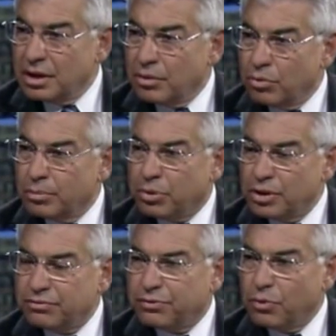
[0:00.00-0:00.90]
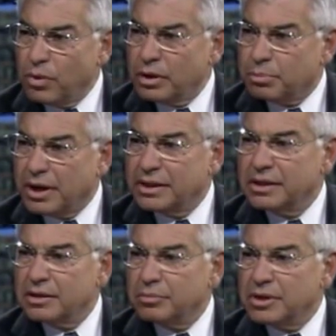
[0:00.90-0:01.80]
uh, were put forward by
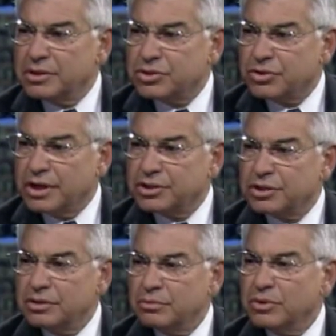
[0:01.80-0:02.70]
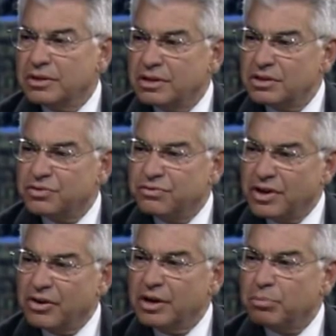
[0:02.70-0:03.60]
the administration with this
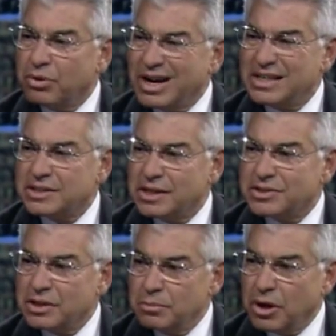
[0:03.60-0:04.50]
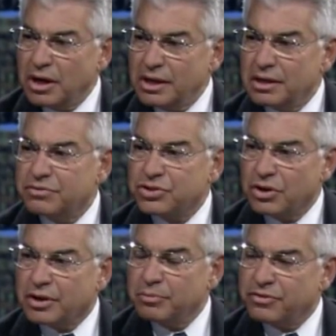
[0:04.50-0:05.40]
very process in mind of
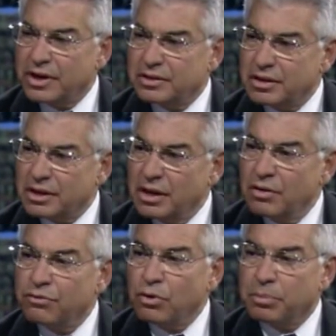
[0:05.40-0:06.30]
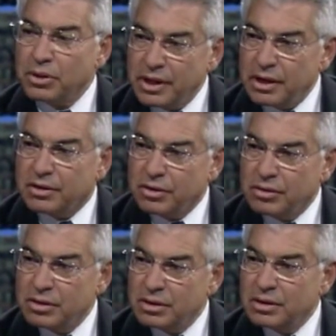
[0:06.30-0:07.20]
circumventing for political
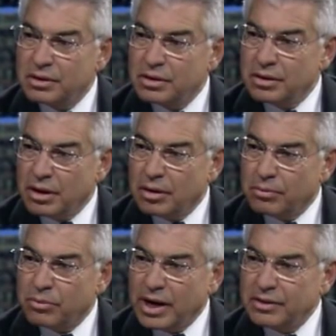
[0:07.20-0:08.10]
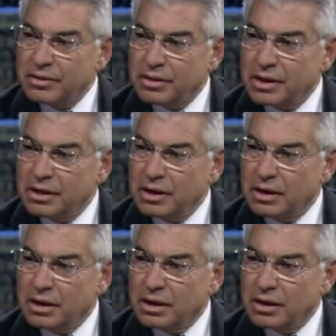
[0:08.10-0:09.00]
uh, rather than
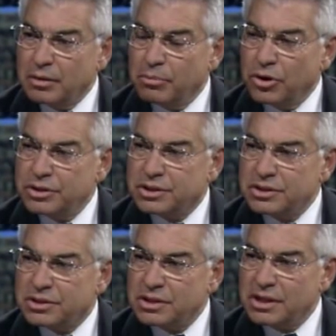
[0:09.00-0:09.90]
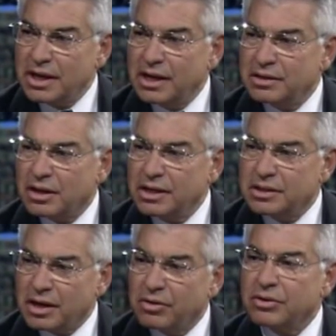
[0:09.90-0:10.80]
uh, emergency
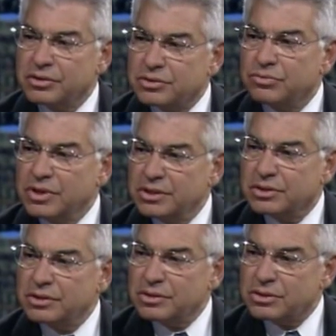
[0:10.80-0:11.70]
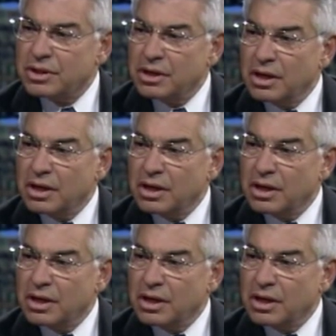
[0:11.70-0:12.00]
anti-terrorist reasons,